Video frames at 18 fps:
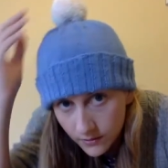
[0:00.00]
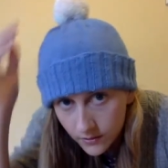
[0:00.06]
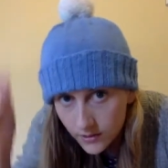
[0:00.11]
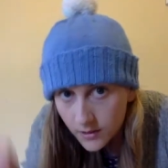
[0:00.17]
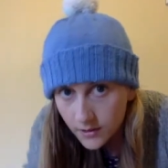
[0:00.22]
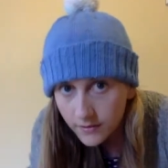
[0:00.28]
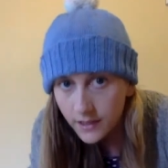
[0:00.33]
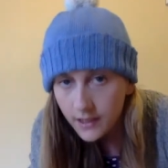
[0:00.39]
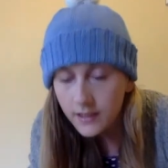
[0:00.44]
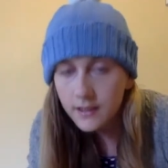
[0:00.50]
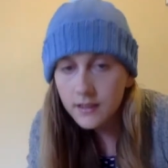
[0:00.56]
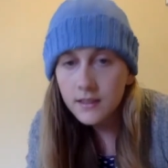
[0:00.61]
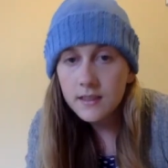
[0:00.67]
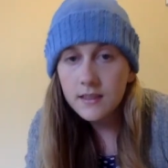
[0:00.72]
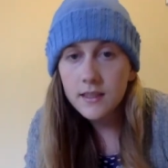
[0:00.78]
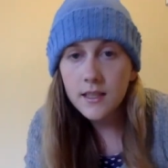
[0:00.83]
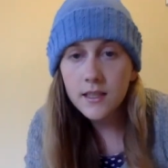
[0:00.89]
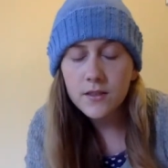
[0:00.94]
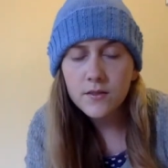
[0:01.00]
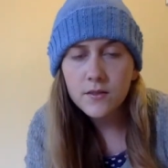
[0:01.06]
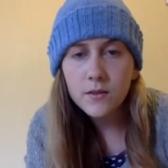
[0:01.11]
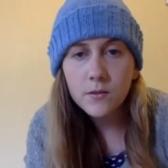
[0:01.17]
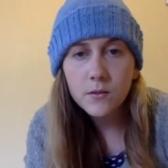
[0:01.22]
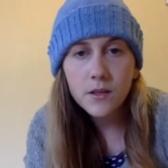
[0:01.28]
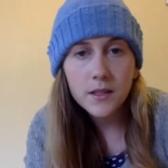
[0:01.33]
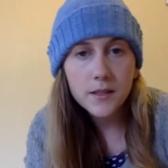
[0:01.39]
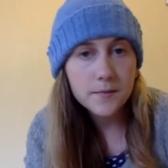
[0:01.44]
which I've had in the stash for
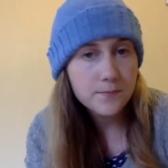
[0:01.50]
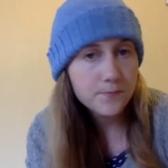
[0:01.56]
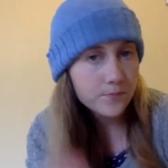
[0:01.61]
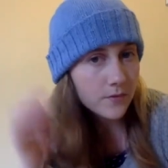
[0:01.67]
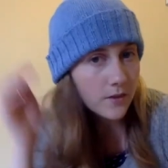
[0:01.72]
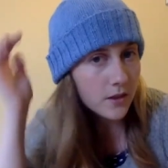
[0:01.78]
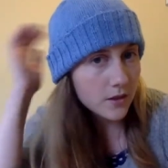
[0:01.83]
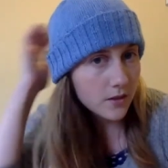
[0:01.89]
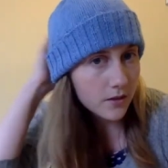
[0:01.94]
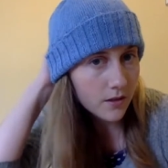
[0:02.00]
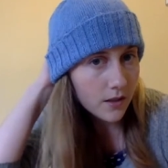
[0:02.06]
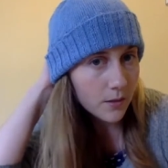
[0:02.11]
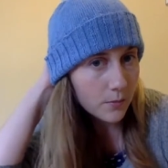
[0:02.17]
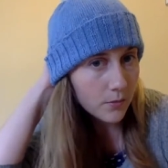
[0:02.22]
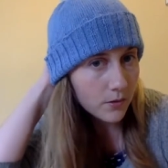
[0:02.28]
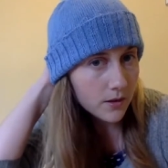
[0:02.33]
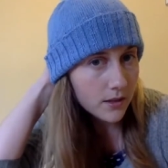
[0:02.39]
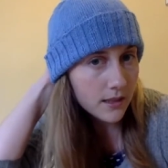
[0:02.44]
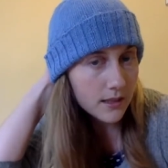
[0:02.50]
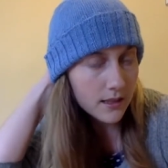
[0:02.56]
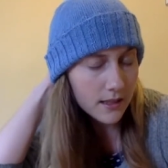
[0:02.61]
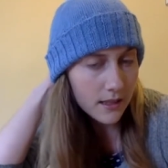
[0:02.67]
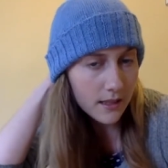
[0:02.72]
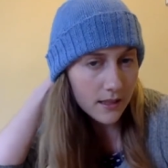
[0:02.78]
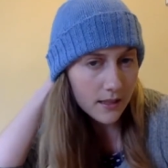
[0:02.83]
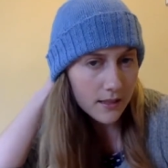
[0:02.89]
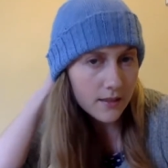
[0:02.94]
a while. So I bought this
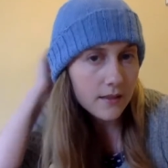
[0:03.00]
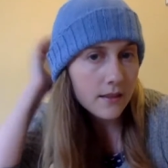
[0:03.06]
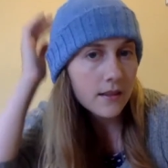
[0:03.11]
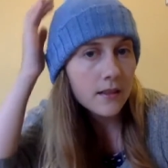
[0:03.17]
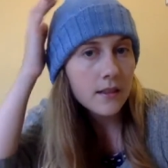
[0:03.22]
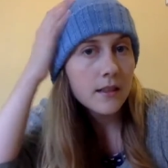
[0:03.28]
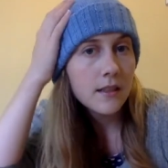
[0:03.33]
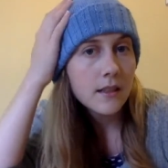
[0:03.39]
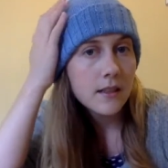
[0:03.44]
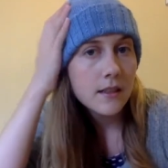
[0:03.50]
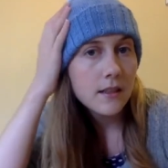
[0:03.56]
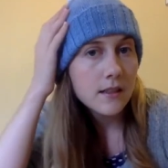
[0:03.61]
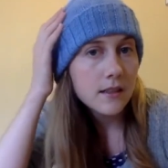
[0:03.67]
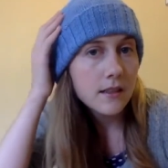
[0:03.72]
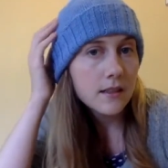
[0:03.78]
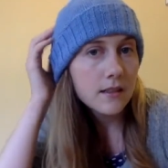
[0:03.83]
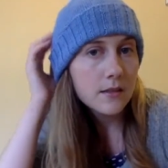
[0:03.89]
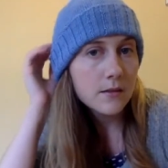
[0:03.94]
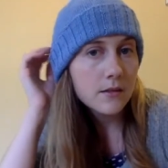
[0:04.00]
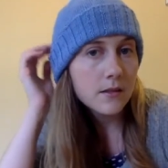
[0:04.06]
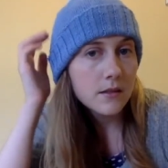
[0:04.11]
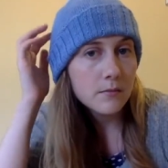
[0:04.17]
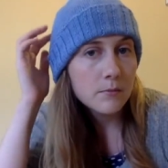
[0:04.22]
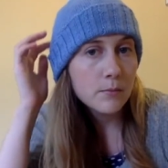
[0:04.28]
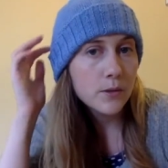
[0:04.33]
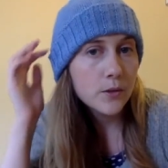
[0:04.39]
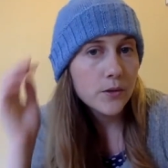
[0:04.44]
yarn, this
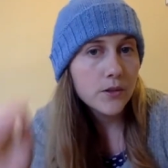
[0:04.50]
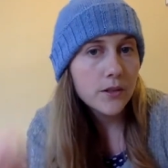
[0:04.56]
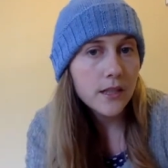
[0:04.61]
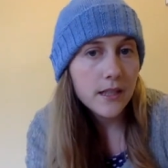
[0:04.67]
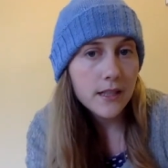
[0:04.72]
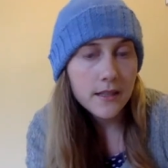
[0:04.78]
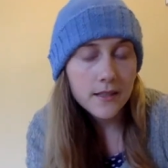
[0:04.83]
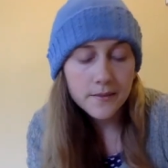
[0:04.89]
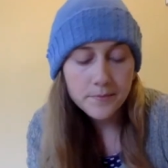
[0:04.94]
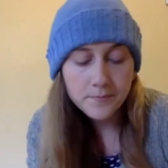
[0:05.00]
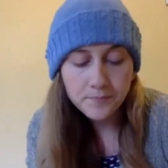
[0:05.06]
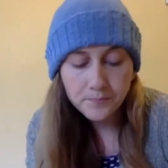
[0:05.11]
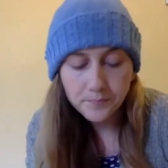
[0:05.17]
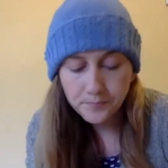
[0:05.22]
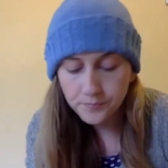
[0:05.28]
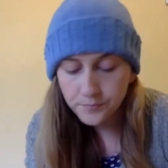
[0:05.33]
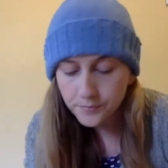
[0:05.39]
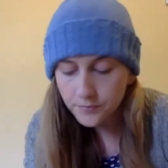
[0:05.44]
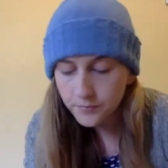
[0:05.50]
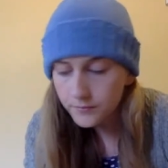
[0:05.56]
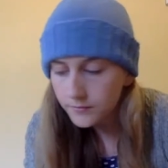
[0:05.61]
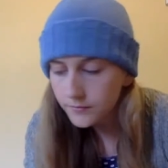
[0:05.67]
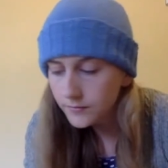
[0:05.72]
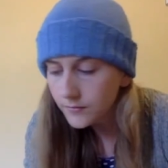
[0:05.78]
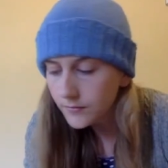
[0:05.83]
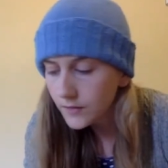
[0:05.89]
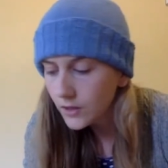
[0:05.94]
blue yarn,
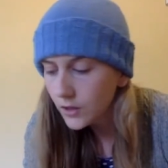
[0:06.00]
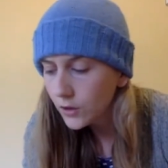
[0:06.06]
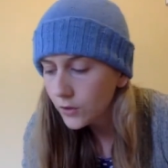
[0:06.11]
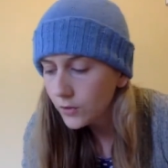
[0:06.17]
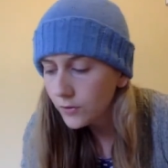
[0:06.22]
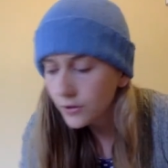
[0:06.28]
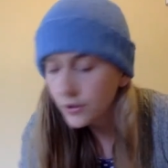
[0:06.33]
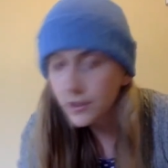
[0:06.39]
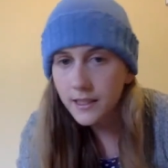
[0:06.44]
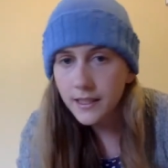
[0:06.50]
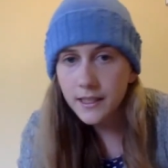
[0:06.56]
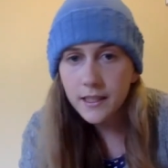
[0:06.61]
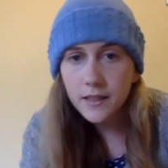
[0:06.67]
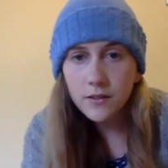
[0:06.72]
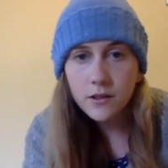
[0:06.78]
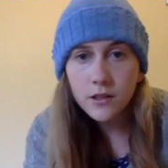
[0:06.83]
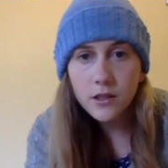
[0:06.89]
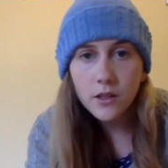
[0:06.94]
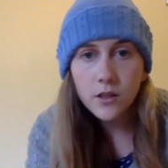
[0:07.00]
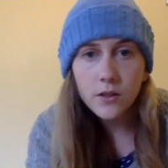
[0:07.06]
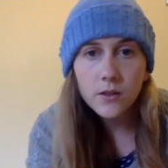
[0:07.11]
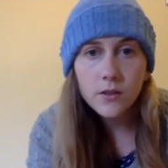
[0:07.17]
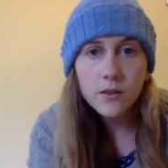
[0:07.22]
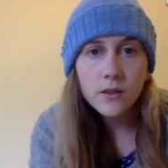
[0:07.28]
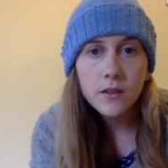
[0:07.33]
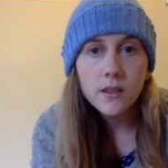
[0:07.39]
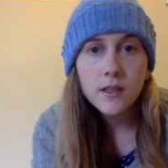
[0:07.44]
over a year
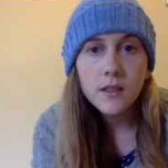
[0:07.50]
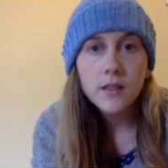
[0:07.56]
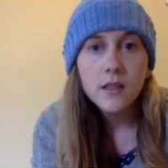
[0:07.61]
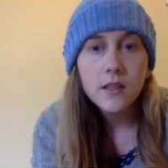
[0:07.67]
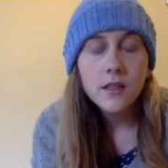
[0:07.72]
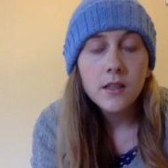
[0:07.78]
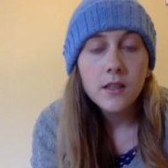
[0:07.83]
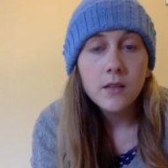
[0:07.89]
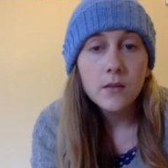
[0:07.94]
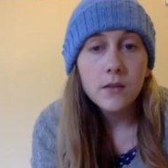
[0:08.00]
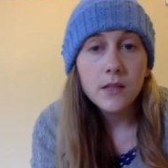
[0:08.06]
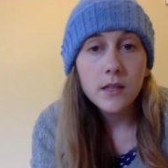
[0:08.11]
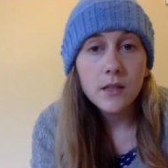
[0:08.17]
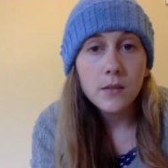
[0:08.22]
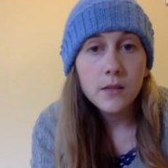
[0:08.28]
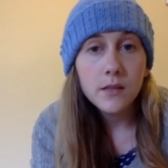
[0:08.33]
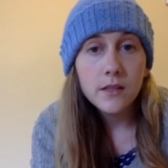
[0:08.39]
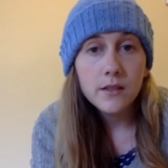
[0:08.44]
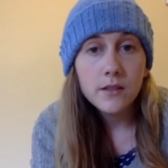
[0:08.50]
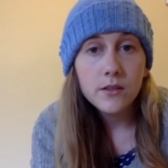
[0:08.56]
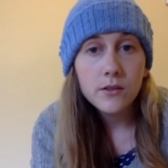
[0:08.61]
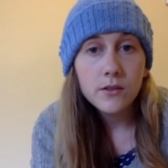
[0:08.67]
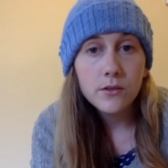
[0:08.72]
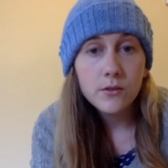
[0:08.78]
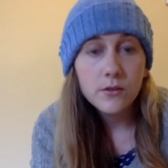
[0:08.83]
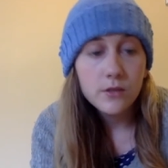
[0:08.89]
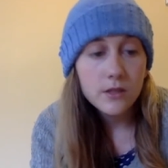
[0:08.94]
ago when I went
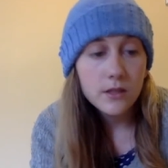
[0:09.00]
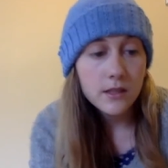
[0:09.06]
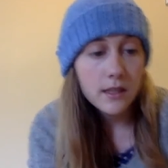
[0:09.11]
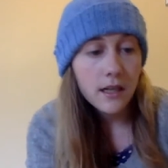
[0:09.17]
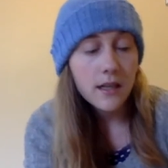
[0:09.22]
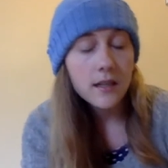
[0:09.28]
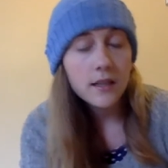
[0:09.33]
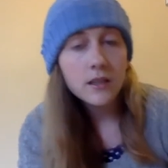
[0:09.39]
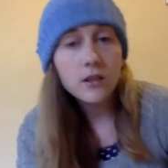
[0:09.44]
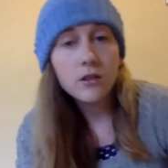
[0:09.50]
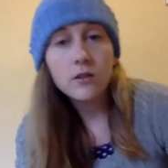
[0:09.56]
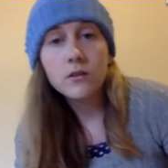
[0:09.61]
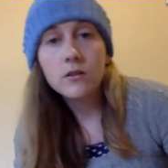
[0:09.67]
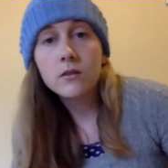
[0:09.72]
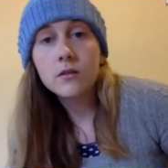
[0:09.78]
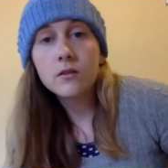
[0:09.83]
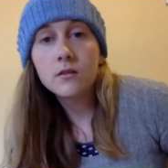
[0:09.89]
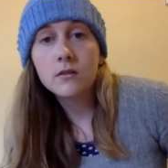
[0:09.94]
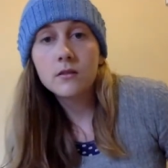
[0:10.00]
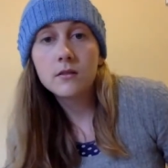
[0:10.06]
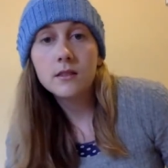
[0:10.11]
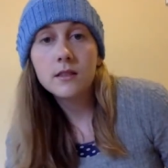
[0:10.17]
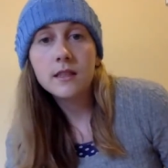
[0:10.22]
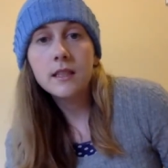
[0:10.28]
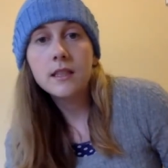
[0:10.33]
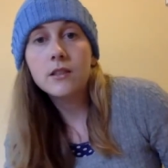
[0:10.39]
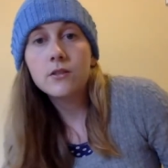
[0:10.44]
to Chicago
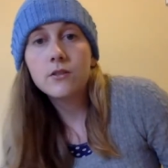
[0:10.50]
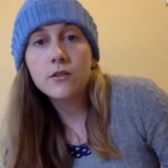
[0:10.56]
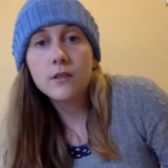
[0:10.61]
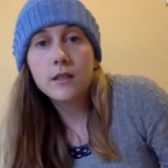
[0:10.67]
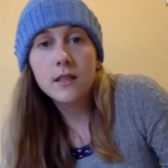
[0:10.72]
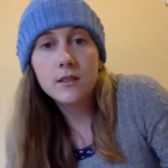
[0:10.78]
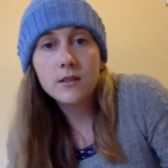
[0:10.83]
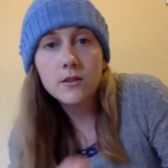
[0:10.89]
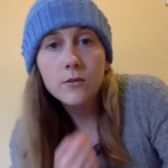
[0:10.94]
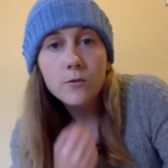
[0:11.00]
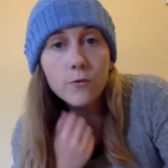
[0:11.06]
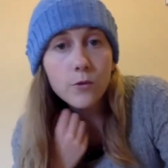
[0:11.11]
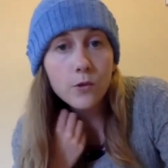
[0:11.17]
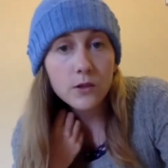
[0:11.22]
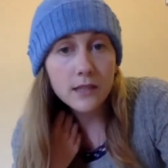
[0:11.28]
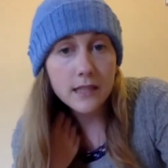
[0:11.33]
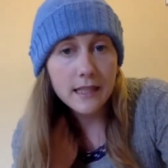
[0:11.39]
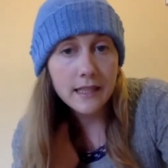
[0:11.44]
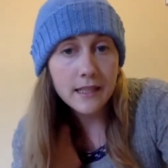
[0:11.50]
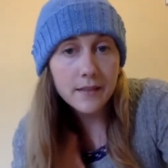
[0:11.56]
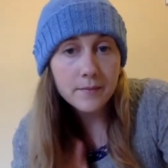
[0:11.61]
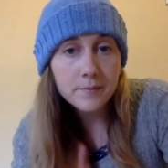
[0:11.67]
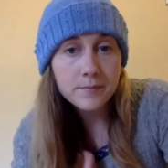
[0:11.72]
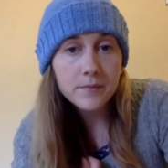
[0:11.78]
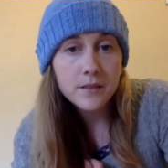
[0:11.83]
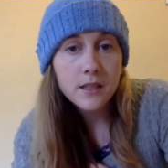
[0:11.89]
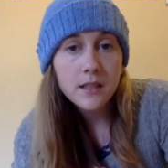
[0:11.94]
in 2014.
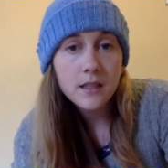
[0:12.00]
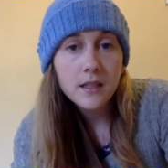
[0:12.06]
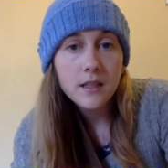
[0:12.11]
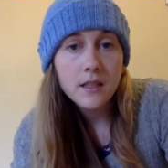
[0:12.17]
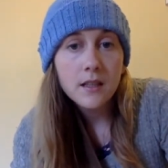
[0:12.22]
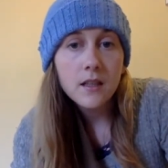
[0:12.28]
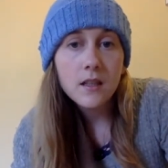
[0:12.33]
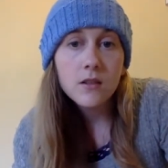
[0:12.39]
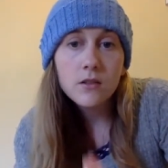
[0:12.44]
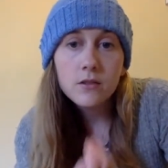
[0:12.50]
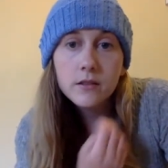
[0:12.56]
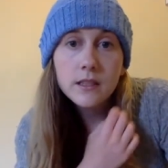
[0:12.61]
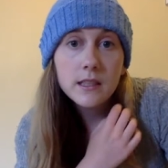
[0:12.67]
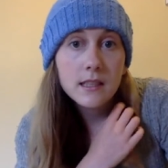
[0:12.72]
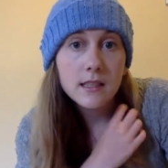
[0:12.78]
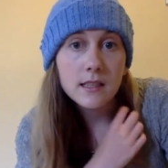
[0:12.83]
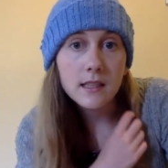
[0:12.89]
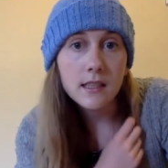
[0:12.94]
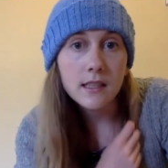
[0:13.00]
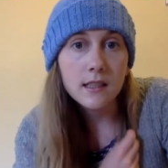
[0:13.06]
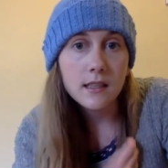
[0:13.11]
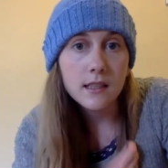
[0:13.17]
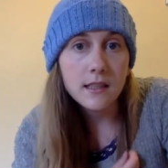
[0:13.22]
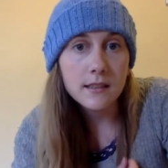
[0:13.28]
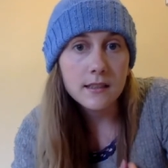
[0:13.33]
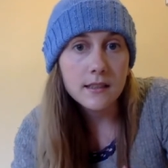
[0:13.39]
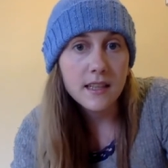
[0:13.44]
I was really sick at that